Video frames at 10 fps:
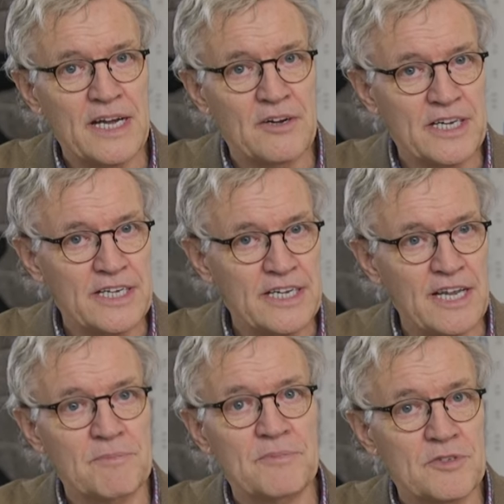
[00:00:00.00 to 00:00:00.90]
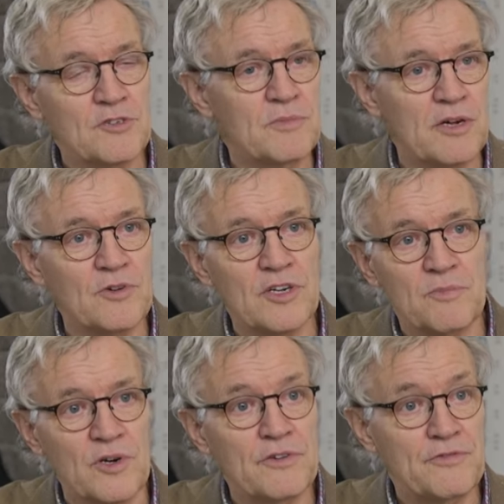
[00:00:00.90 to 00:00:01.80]
How can it help do my
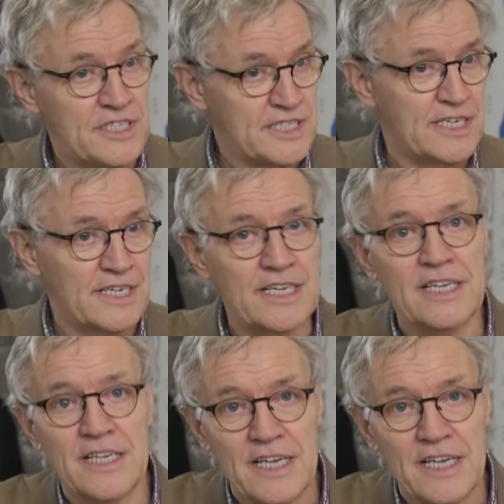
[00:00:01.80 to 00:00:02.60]
work more efficiently?